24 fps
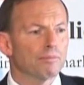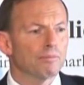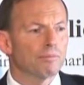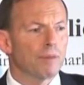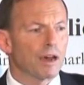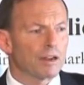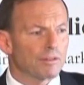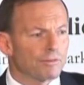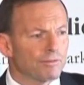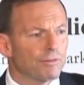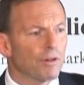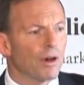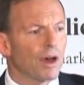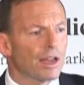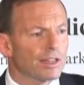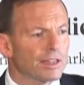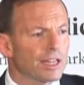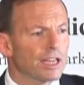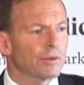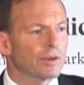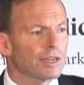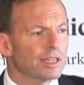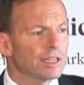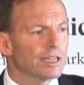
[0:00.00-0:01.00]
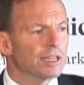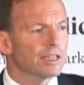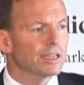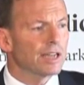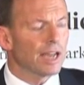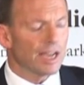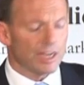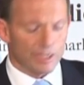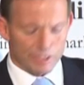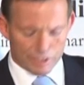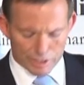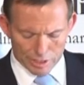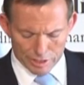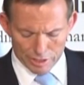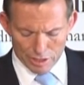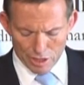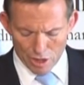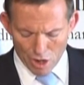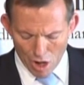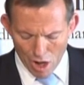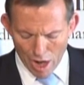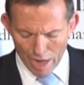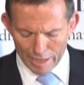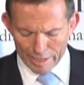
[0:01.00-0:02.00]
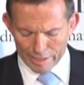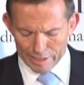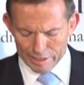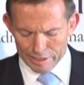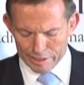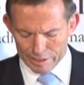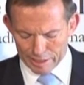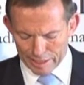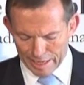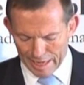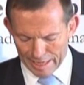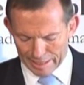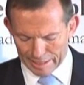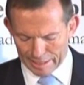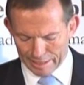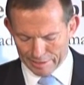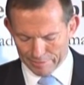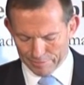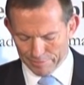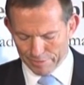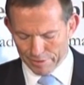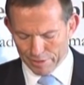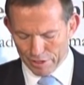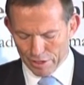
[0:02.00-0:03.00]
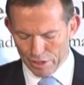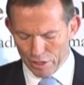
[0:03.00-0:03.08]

but find their indignation highly selective